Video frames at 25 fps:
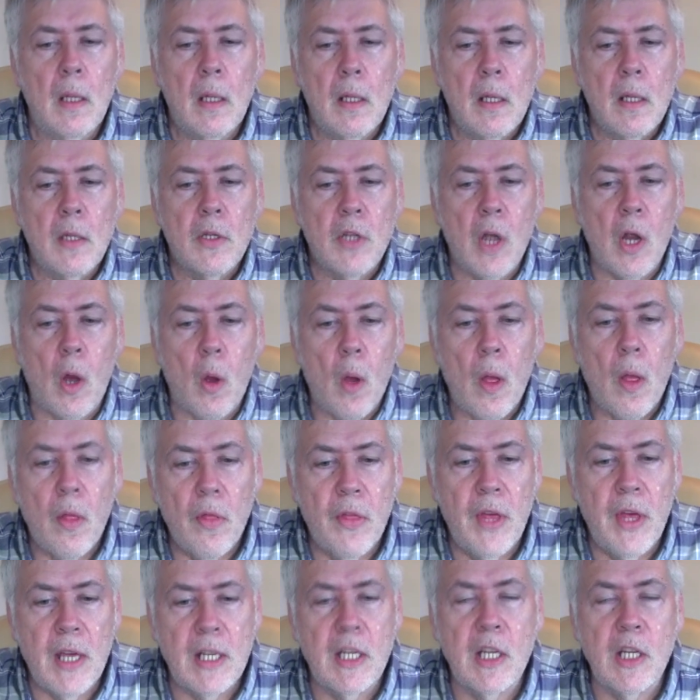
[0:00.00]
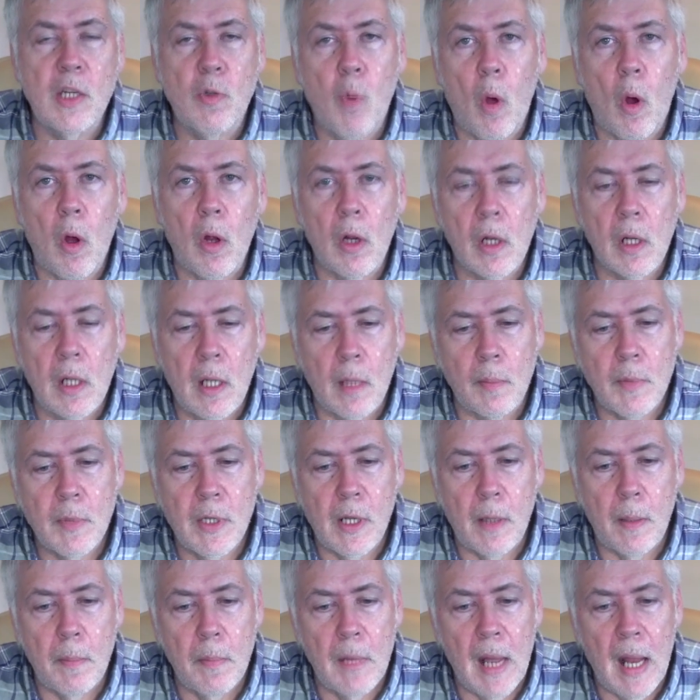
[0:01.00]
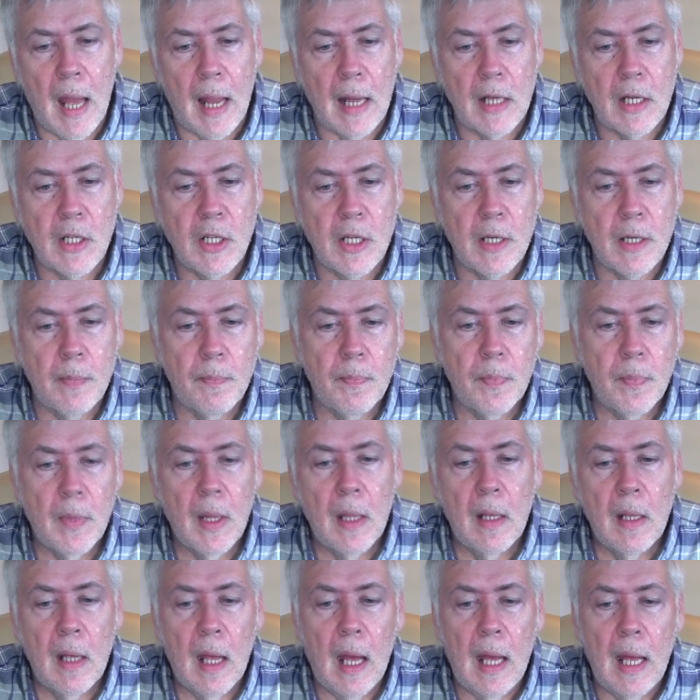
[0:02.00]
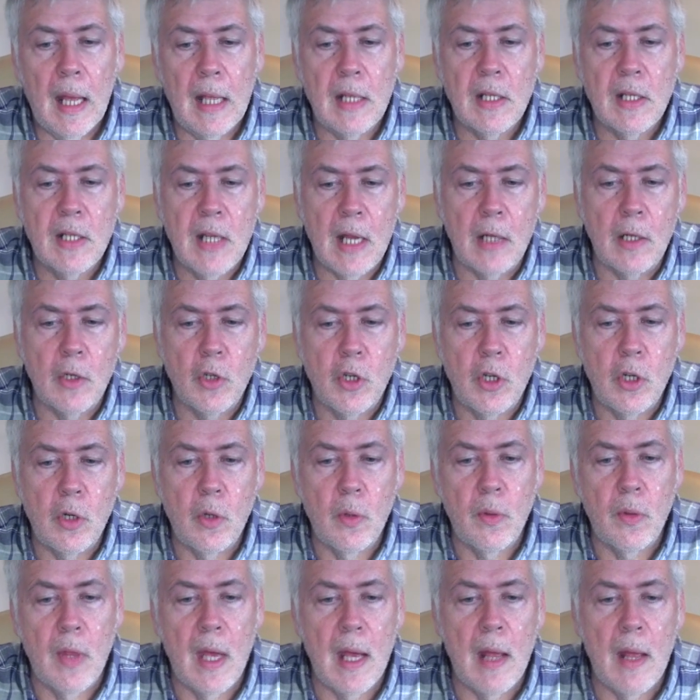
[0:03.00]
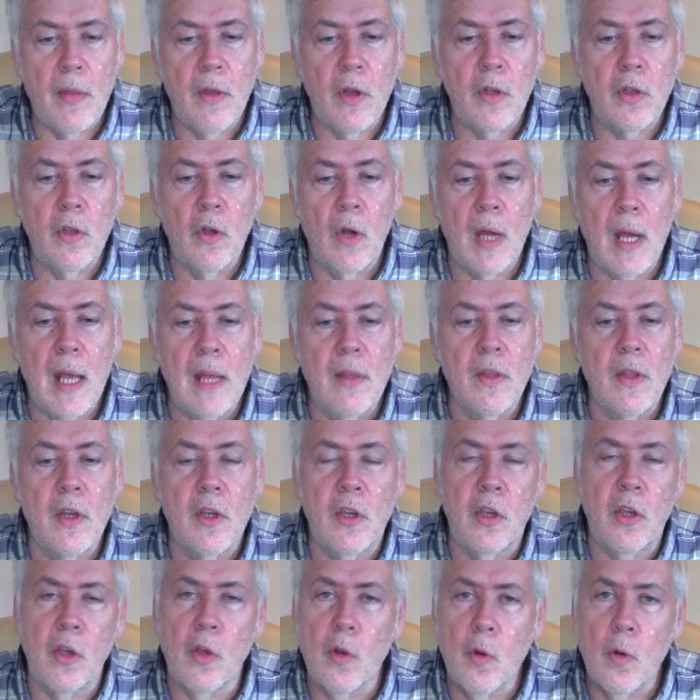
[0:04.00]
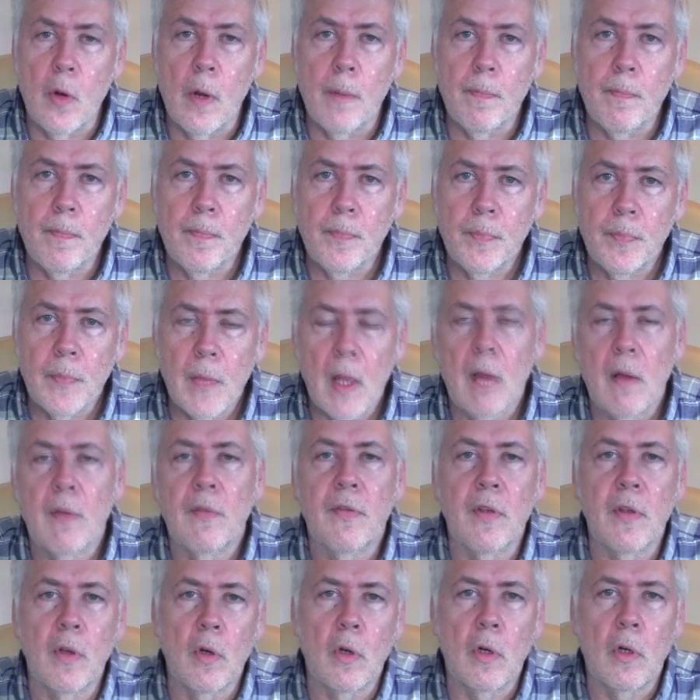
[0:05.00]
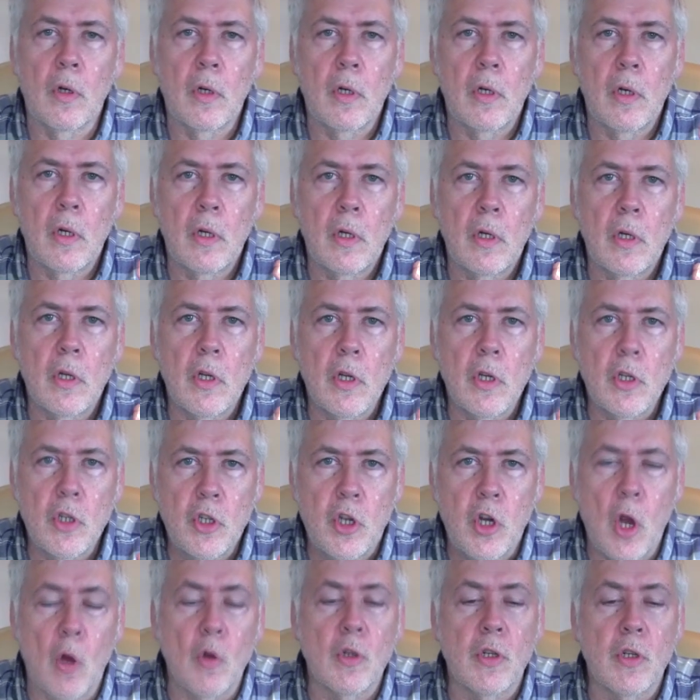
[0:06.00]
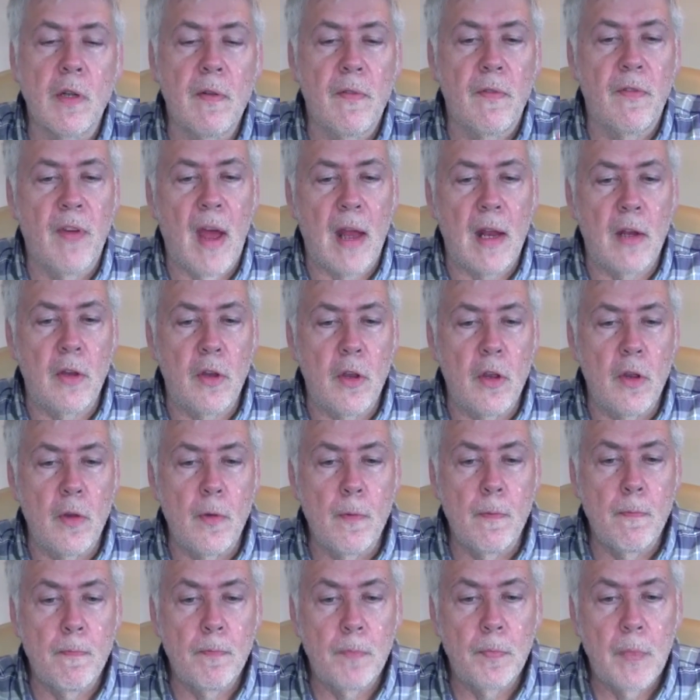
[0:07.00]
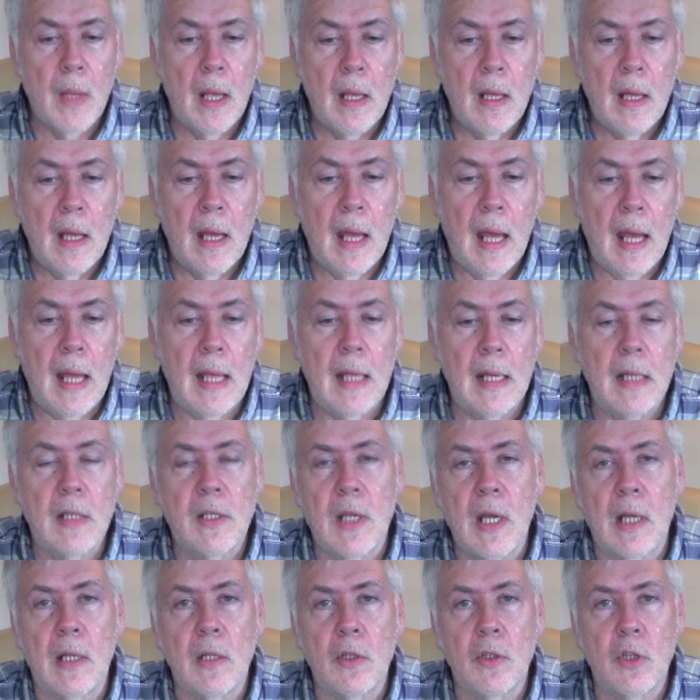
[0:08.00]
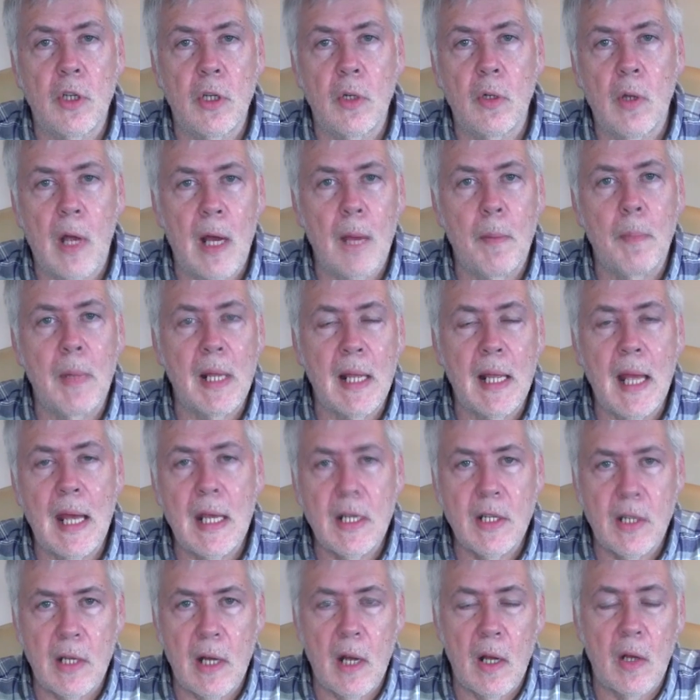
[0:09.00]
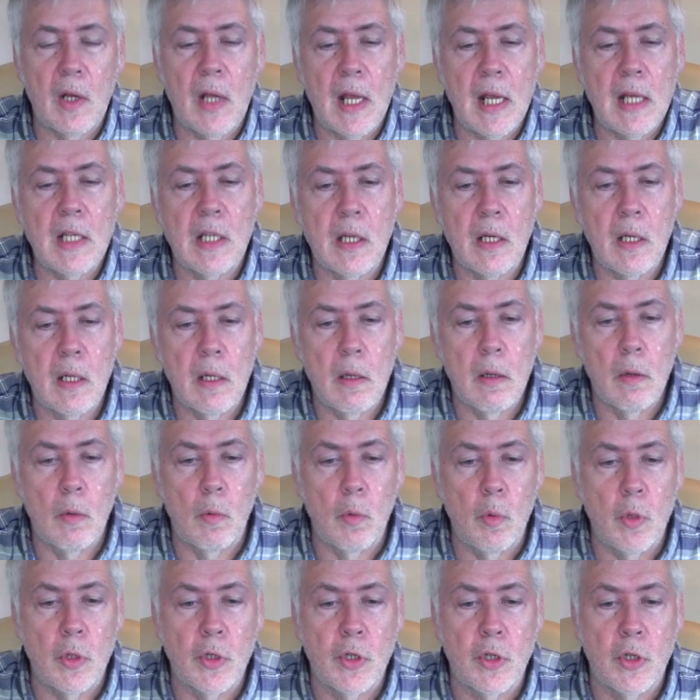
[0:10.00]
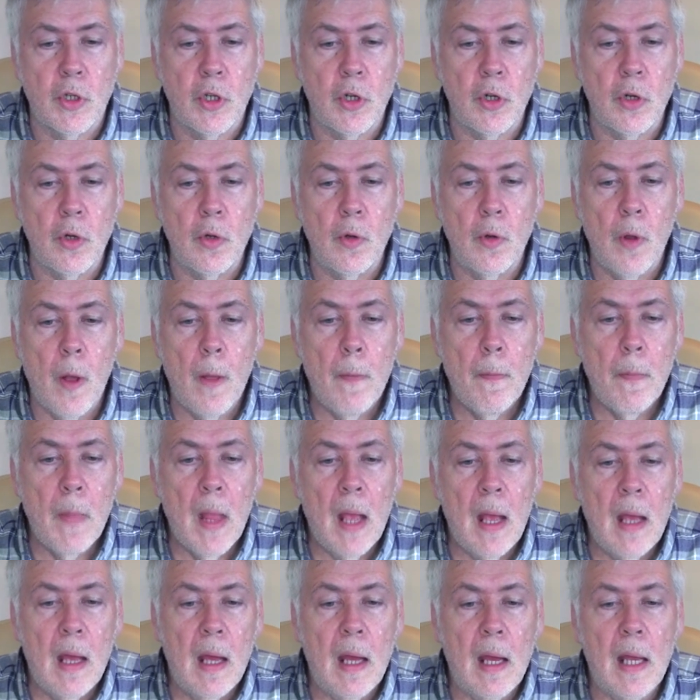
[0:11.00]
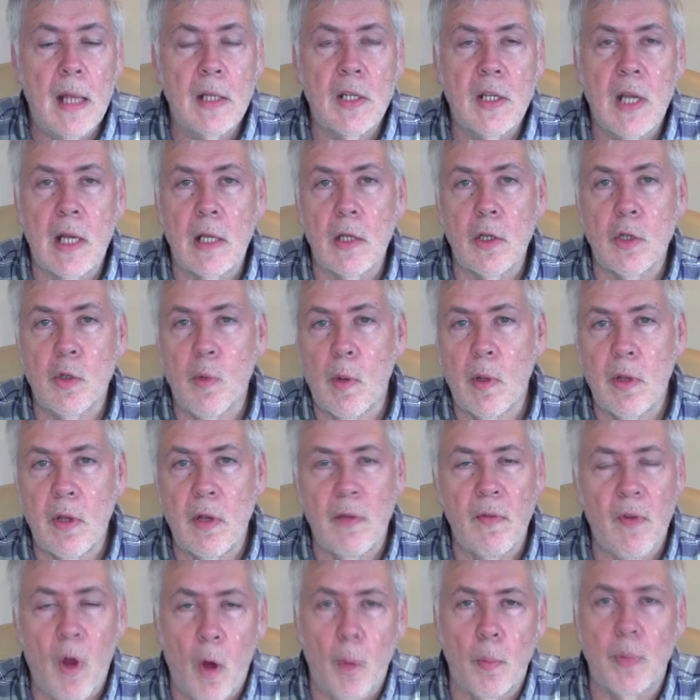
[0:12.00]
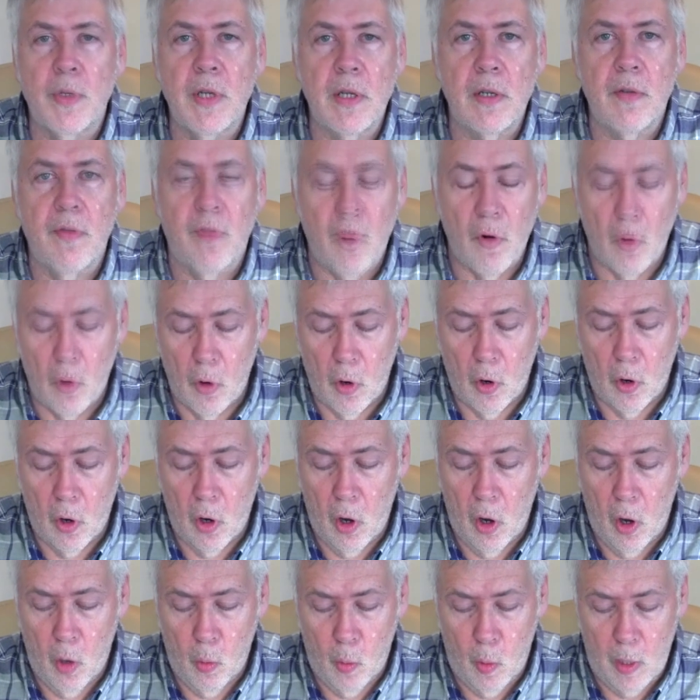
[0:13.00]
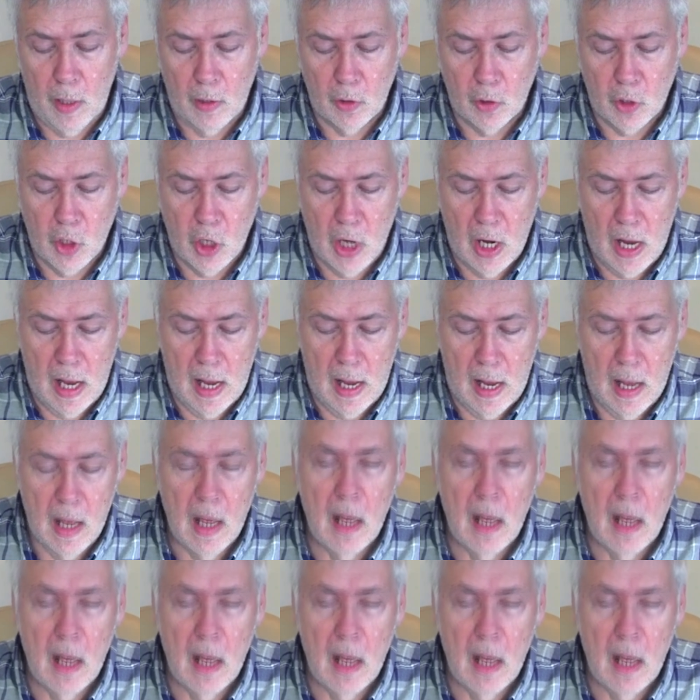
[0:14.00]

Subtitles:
So this is what comes up next. It tells you there that you're in the queue for your chosen venue. It tells you how many guests, in our case it was 2. It tells whether you've opted for a wheelchair